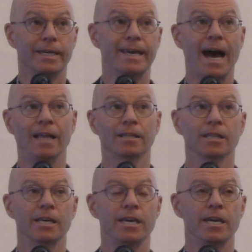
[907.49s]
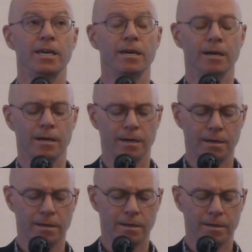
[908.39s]

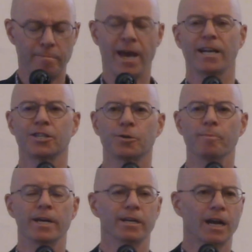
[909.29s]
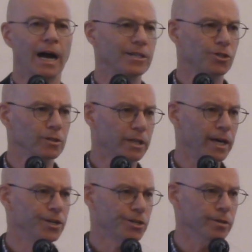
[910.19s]
Galilee Management
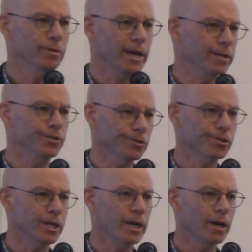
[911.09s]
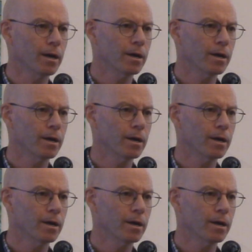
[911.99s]
Consultation Agency.